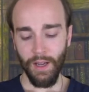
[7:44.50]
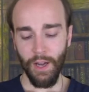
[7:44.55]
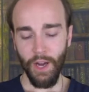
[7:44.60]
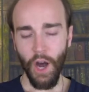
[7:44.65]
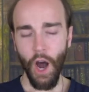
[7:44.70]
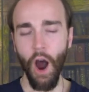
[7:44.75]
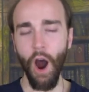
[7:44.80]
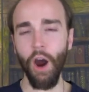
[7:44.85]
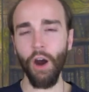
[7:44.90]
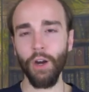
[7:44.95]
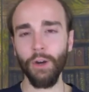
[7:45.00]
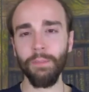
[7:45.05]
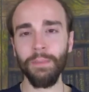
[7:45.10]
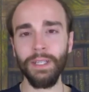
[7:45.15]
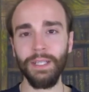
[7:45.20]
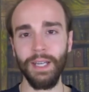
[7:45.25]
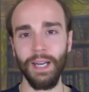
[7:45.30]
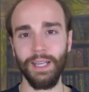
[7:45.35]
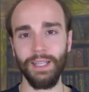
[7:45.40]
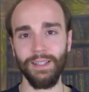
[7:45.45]

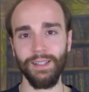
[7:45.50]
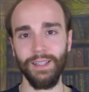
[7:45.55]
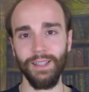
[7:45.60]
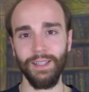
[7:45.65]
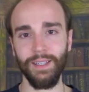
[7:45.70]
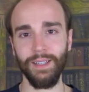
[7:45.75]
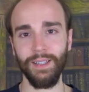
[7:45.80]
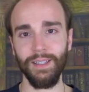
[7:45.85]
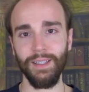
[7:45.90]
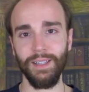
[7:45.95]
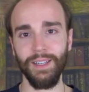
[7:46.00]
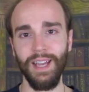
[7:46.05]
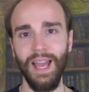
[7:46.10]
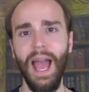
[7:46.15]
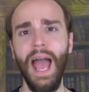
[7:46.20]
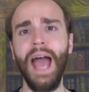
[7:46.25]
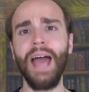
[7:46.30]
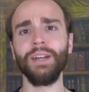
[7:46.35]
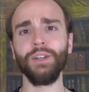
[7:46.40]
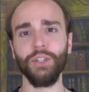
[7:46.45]
Harmonizing
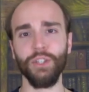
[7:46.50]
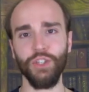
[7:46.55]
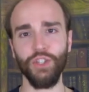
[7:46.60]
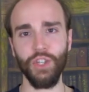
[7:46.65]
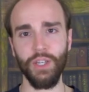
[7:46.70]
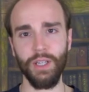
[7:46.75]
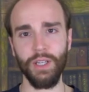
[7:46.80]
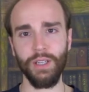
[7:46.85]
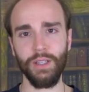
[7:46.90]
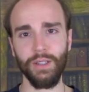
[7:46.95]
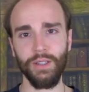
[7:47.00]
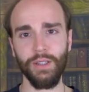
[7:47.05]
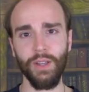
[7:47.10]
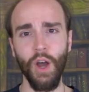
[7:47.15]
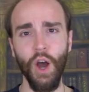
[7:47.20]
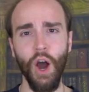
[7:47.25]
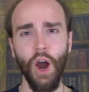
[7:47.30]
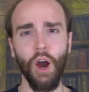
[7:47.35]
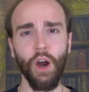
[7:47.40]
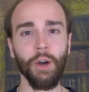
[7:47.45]
energies,
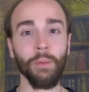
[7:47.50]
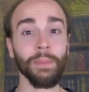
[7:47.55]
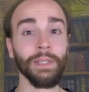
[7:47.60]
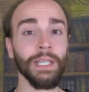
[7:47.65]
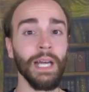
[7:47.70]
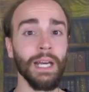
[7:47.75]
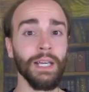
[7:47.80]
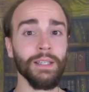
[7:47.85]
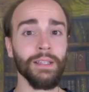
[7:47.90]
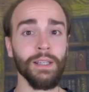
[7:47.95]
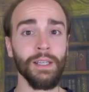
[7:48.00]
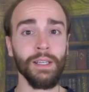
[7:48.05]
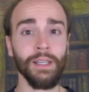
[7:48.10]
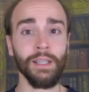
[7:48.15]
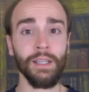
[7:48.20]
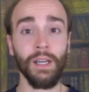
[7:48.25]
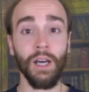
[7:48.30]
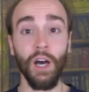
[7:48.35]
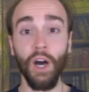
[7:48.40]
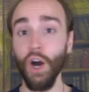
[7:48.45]

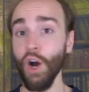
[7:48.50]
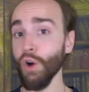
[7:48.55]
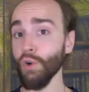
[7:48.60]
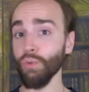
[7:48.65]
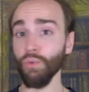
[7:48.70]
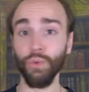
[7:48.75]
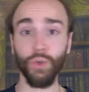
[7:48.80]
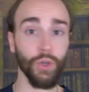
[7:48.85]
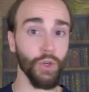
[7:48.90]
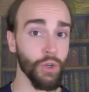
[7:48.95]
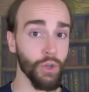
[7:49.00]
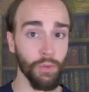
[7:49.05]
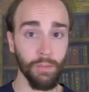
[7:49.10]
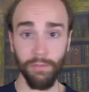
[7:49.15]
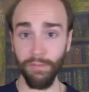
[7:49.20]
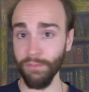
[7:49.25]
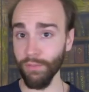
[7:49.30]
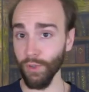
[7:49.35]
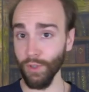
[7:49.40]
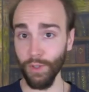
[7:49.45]
harmonizing a
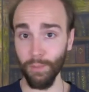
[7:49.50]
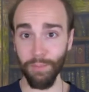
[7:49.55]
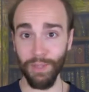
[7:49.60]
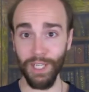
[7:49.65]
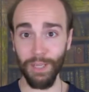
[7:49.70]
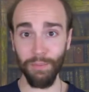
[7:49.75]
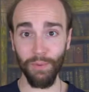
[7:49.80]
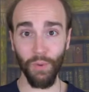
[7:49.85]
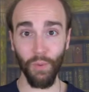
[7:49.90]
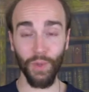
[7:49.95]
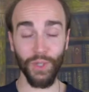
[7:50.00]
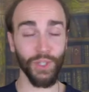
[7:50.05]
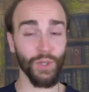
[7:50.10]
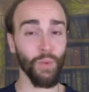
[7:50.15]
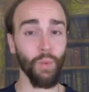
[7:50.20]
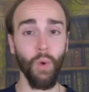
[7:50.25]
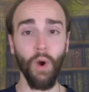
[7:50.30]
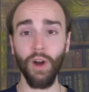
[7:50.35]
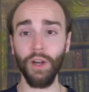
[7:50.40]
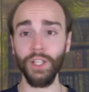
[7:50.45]
room full of people when you
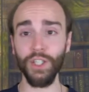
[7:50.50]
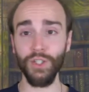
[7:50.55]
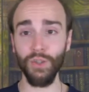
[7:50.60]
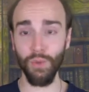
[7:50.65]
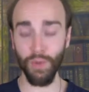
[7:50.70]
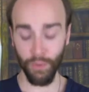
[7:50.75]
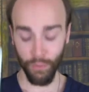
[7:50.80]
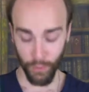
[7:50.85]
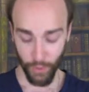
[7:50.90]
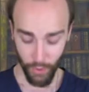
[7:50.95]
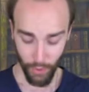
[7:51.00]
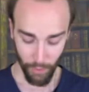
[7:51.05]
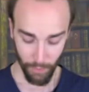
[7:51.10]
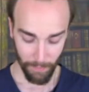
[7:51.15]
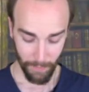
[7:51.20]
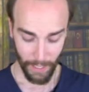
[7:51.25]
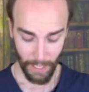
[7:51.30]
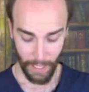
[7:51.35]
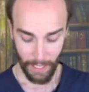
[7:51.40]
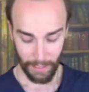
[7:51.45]
walk into a
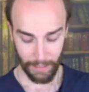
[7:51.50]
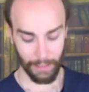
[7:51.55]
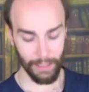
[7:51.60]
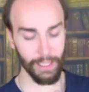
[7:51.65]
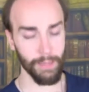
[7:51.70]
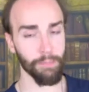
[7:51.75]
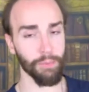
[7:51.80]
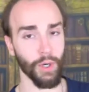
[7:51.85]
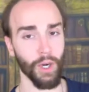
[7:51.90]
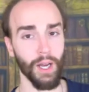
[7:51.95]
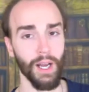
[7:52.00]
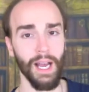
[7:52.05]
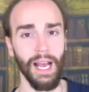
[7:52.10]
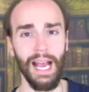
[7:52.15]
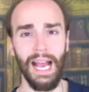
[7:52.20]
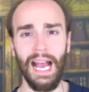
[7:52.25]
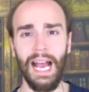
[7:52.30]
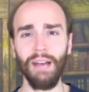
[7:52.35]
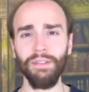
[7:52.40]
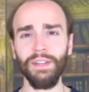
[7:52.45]
room, Libra,
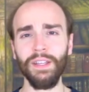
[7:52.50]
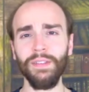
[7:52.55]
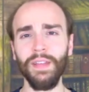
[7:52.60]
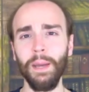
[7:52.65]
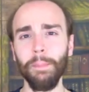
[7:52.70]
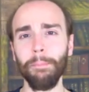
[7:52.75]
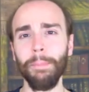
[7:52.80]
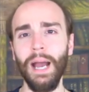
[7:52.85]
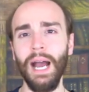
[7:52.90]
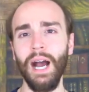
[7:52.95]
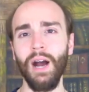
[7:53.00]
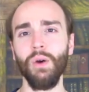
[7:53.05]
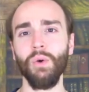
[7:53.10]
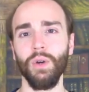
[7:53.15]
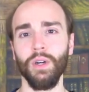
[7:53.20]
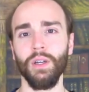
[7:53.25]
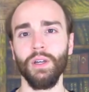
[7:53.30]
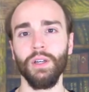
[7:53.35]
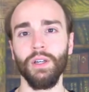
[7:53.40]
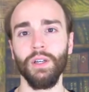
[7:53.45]
having that
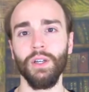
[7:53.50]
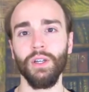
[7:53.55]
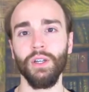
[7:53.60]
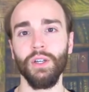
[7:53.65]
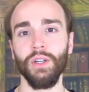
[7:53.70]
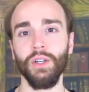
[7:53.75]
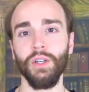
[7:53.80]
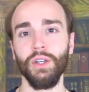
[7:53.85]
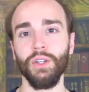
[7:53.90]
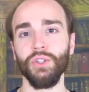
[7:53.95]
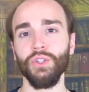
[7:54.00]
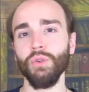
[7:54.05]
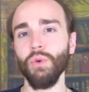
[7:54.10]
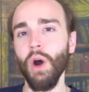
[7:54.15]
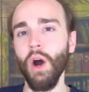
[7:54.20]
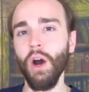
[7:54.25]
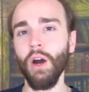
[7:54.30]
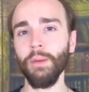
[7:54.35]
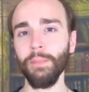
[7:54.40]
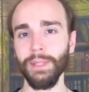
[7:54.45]
power to
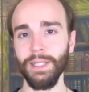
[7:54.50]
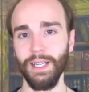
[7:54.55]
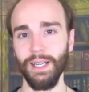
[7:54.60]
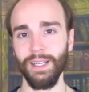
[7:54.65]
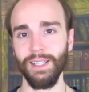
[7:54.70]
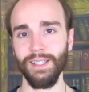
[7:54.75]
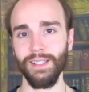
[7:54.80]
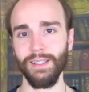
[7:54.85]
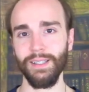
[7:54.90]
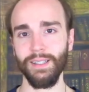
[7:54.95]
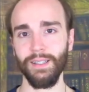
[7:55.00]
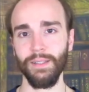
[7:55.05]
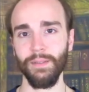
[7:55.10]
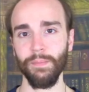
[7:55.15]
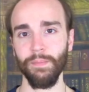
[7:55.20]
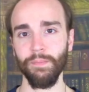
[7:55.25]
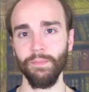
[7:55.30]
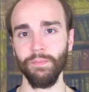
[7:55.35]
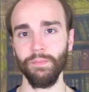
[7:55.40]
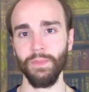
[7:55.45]
harmonize
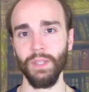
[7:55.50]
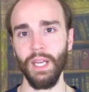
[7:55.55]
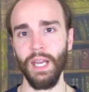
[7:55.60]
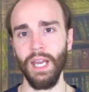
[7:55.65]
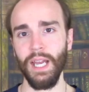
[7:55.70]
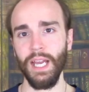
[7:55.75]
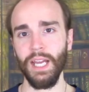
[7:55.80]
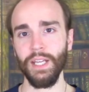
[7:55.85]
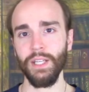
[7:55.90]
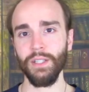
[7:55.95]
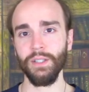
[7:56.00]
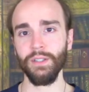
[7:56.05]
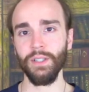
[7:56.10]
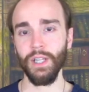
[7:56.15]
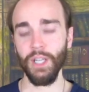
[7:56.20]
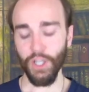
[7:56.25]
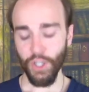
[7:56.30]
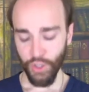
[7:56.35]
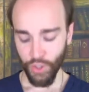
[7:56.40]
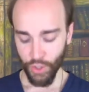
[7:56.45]
and
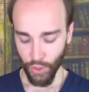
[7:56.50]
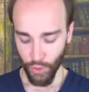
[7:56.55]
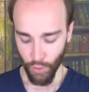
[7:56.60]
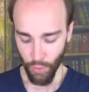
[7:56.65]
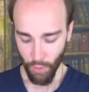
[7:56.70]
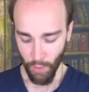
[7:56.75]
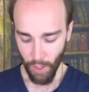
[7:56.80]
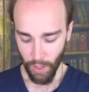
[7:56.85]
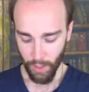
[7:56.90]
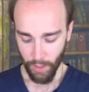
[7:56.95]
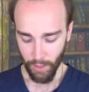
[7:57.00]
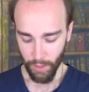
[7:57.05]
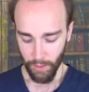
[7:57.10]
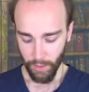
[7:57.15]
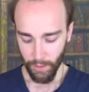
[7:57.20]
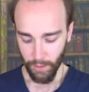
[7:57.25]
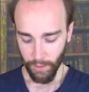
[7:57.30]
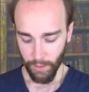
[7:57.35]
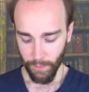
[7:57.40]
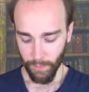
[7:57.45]
to
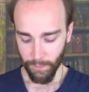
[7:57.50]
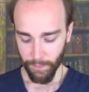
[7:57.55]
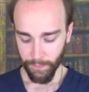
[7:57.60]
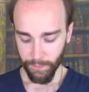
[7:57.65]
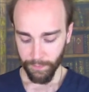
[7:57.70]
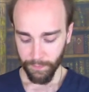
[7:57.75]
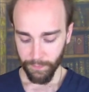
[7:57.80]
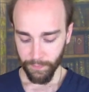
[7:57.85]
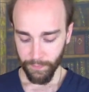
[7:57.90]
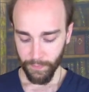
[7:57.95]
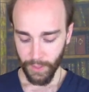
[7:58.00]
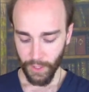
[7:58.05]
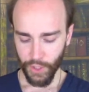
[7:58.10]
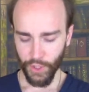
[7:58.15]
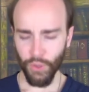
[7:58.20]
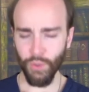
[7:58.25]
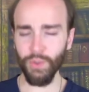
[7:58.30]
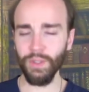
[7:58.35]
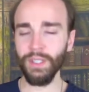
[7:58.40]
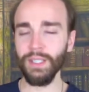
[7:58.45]

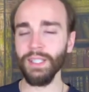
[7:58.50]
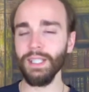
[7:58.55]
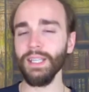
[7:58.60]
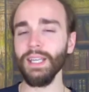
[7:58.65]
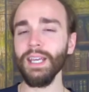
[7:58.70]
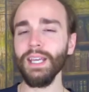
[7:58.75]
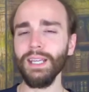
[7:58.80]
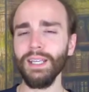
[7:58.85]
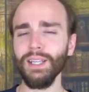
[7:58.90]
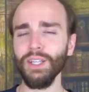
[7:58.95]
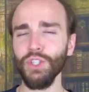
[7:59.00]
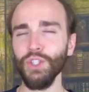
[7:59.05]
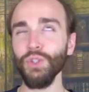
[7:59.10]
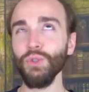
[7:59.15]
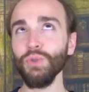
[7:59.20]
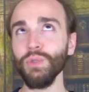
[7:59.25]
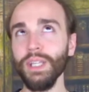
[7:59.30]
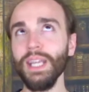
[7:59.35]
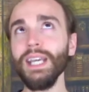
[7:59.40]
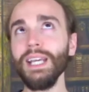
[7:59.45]
unique,
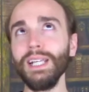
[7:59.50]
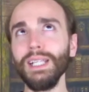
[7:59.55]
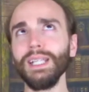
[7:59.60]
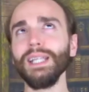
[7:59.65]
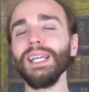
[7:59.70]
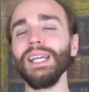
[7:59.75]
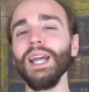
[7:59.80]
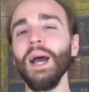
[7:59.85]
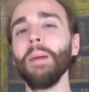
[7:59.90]
uniquely